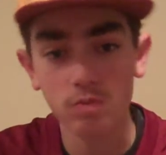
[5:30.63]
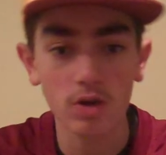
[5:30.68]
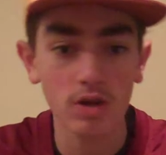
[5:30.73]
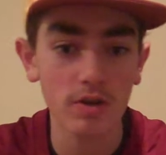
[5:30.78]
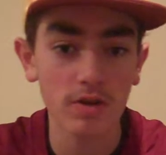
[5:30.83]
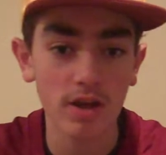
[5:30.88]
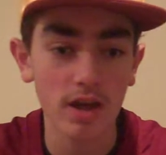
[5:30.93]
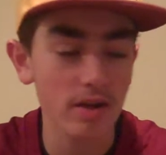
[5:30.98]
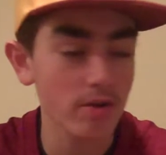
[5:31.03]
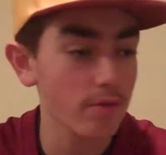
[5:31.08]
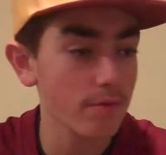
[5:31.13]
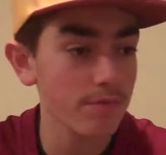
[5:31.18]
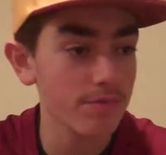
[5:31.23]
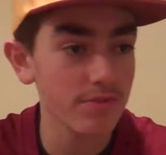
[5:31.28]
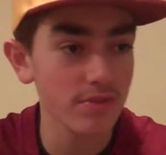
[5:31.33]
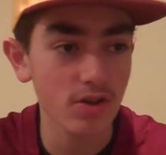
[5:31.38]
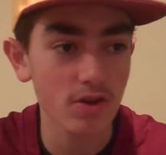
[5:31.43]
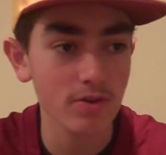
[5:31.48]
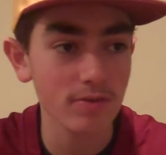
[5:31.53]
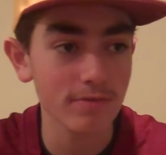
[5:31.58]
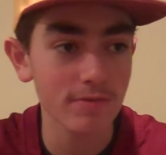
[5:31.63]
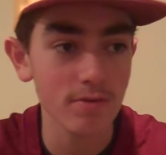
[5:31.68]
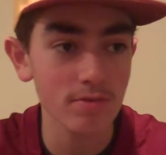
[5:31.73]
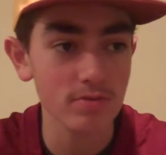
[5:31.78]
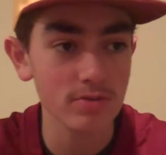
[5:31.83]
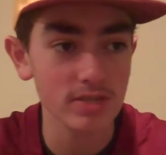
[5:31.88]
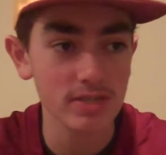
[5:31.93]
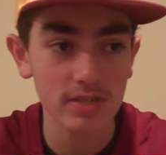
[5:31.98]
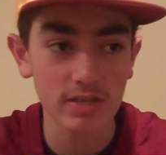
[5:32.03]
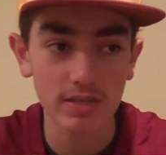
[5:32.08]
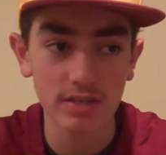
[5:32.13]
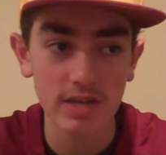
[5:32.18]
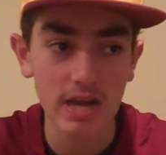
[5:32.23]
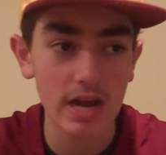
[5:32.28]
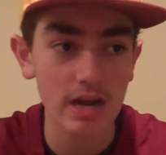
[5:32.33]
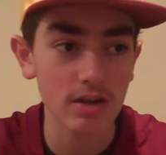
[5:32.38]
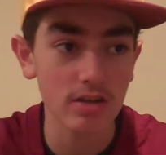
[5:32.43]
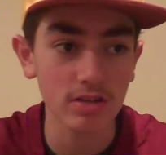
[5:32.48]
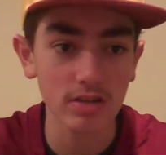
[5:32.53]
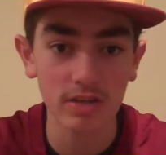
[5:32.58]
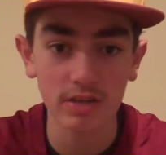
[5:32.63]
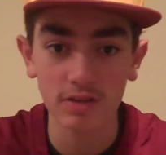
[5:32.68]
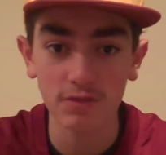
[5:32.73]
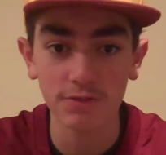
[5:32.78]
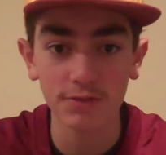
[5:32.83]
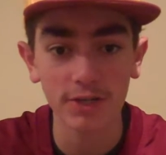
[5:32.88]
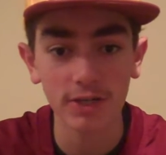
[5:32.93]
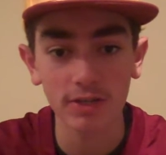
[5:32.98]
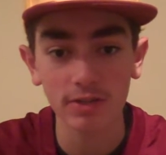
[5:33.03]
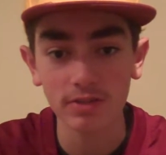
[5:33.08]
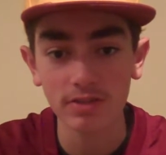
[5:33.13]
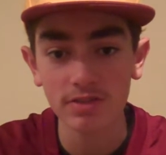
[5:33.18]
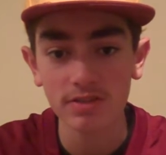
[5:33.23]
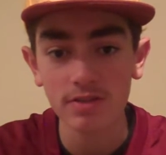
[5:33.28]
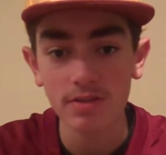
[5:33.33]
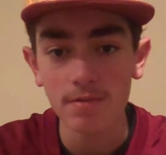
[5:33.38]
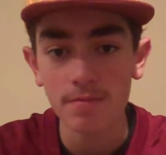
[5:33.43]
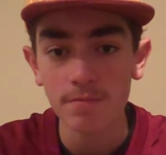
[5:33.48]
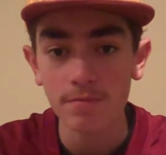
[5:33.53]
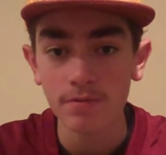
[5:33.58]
One, I don't know if it was entirely his fault.